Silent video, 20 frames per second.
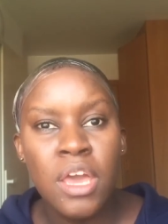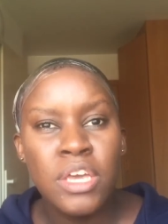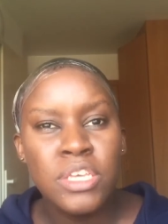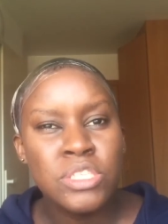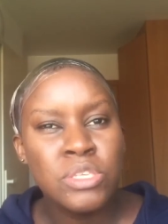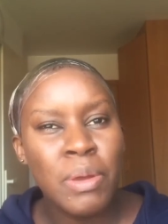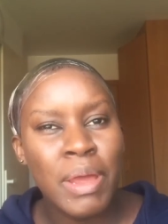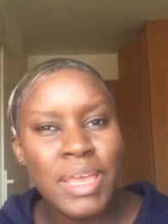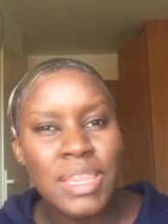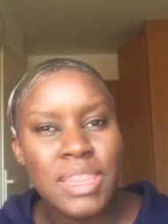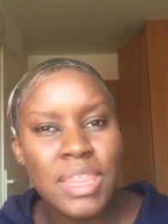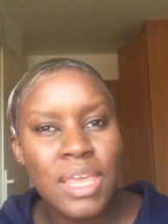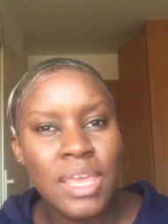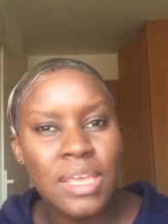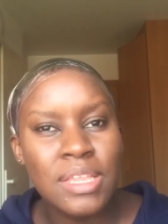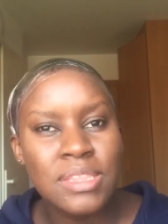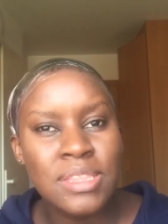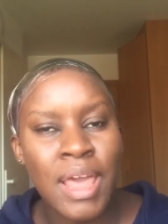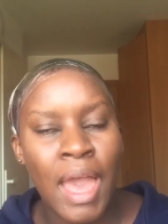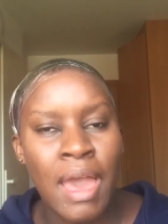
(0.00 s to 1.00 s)
So I
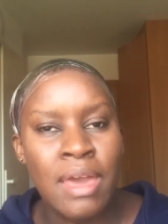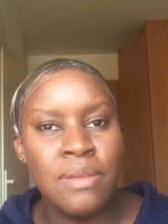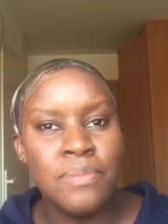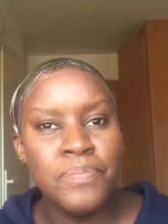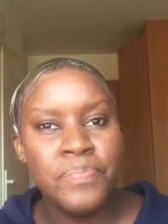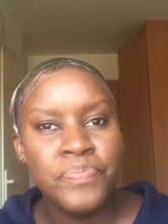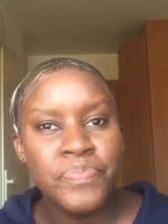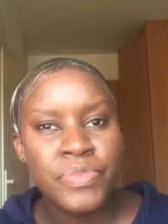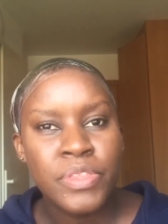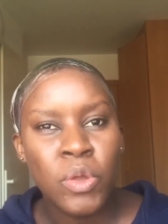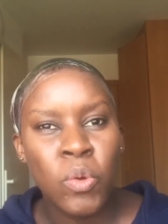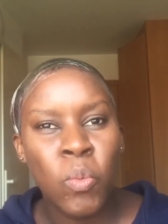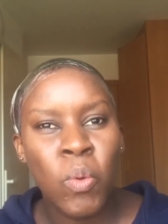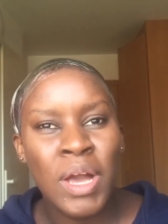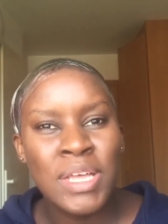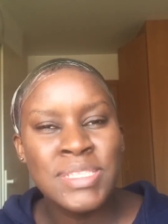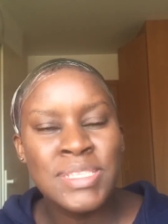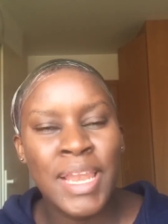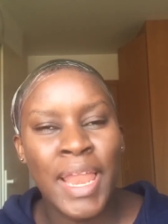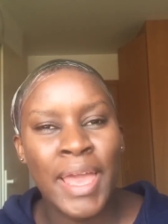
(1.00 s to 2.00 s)
think that
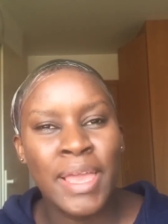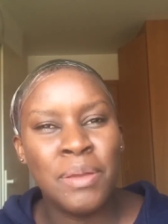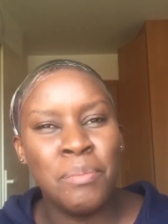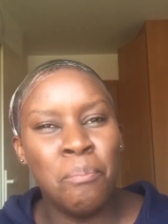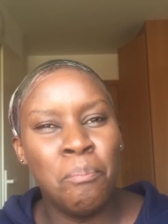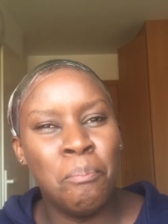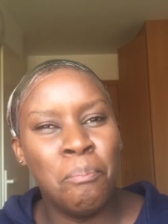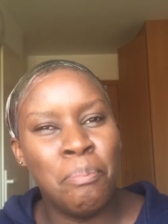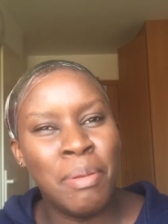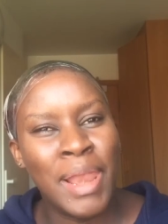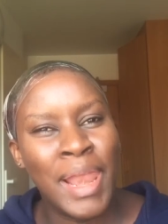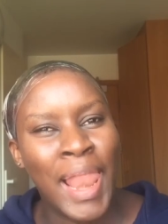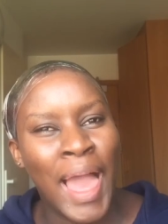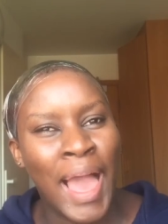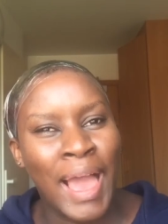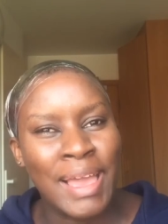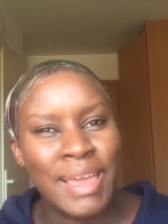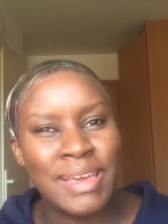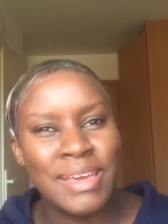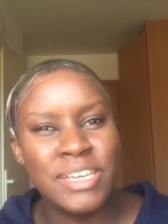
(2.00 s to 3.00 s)
words like
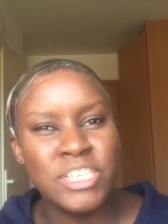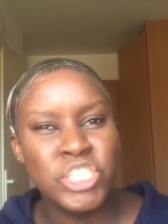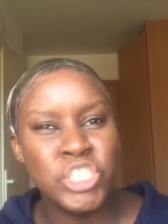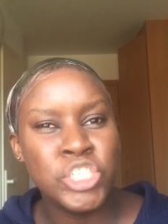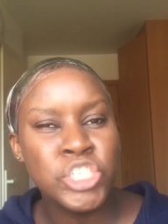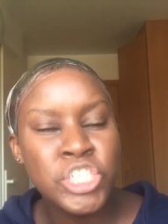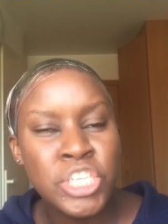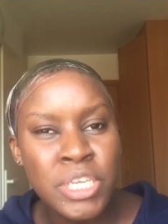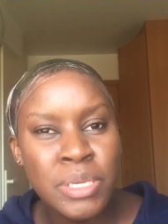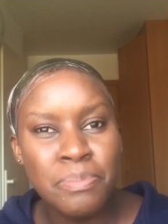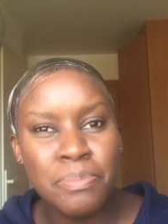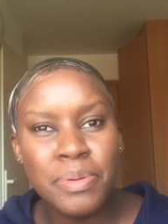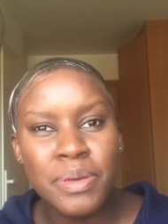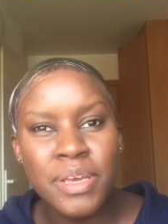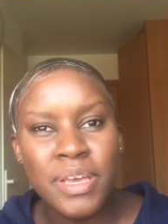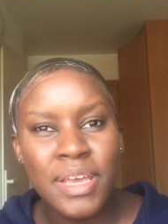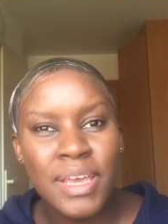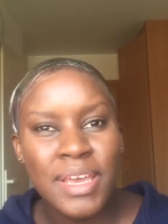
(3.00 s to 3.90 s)
black sheep,